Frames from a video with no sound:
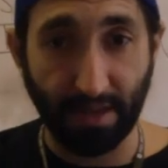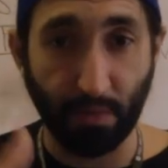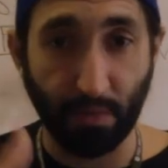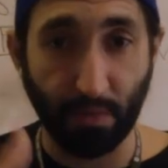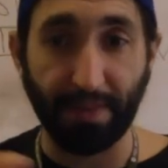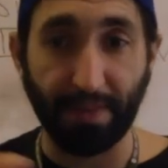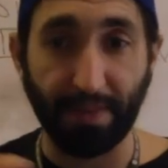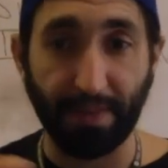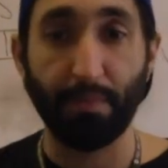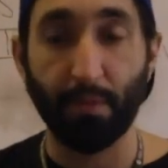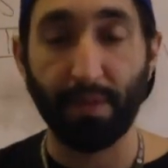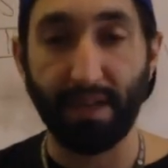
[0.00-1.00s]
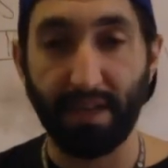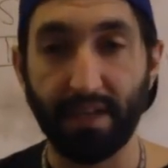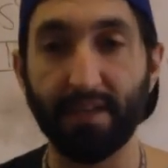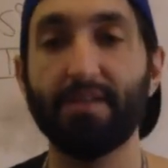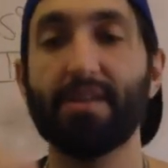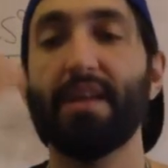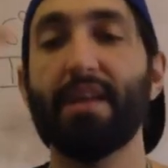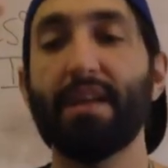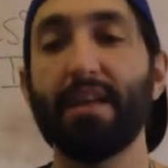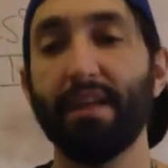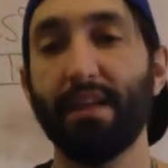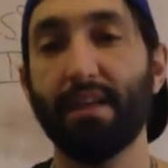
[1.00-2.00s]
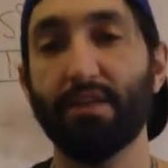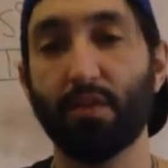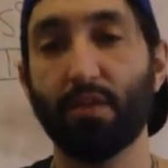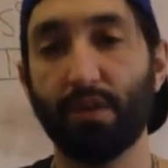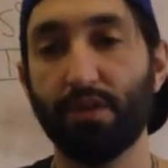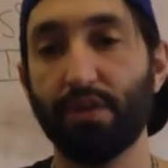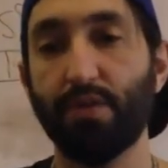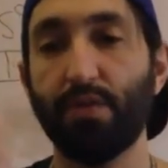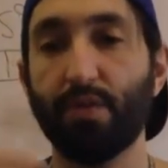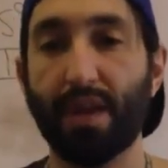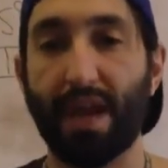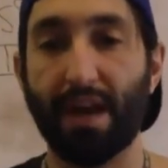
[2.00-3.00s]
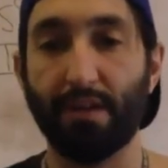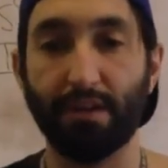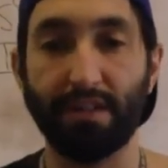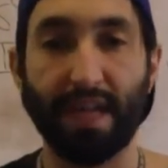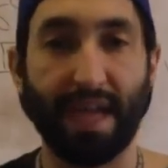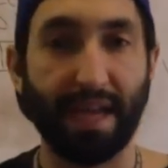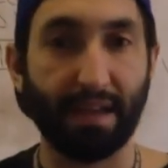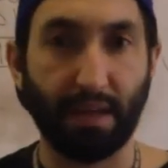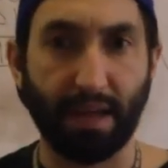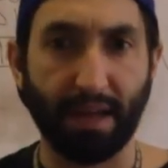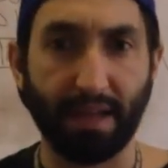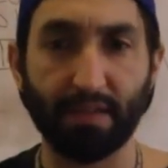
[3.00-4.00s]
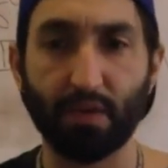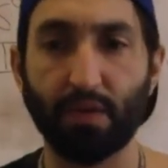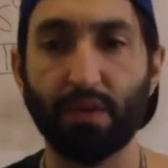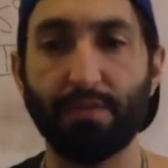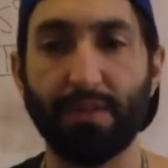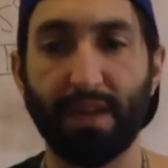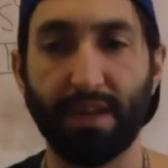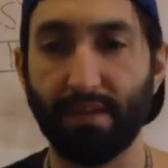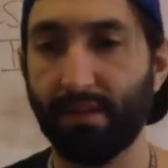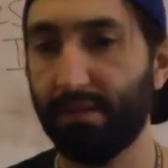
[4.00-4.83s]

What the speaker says: what that moment is going to counterattack, I guess, or defend.